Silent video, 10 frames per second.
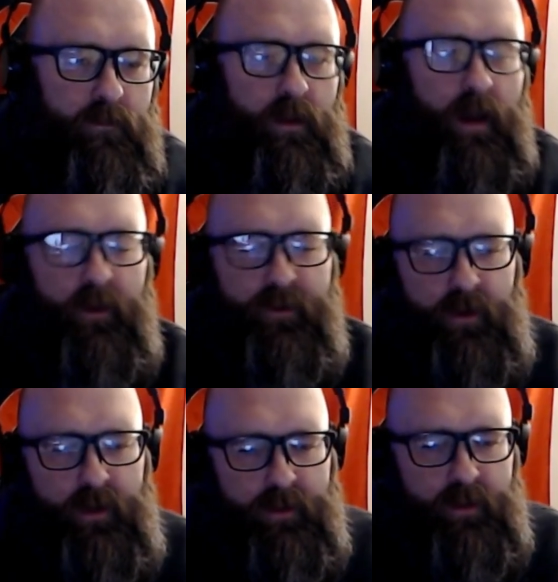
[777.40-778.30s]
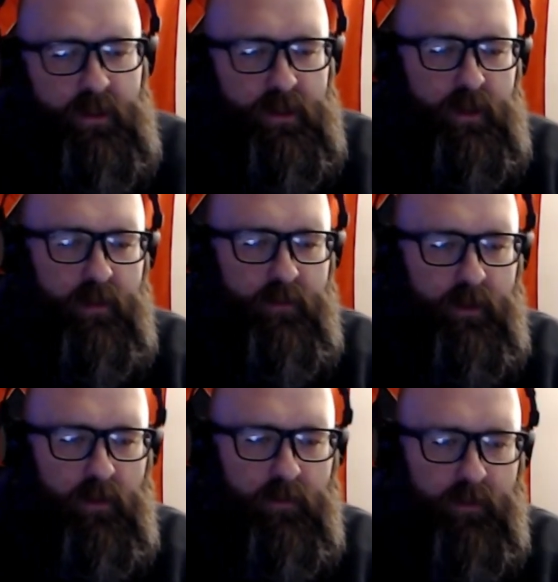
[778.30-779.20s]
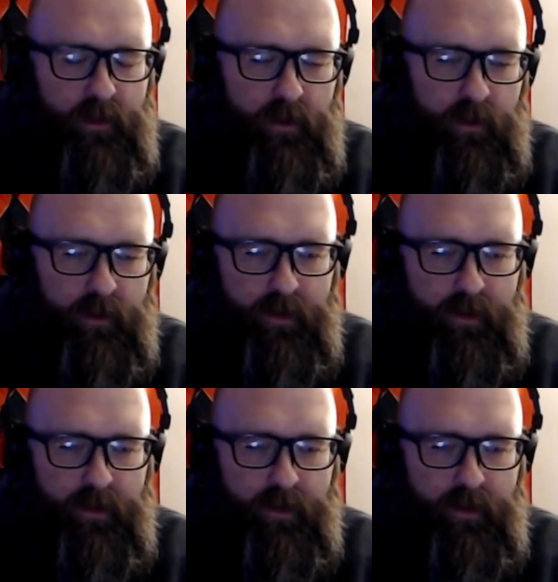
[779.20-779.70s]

L30, I think you should definitely go for the early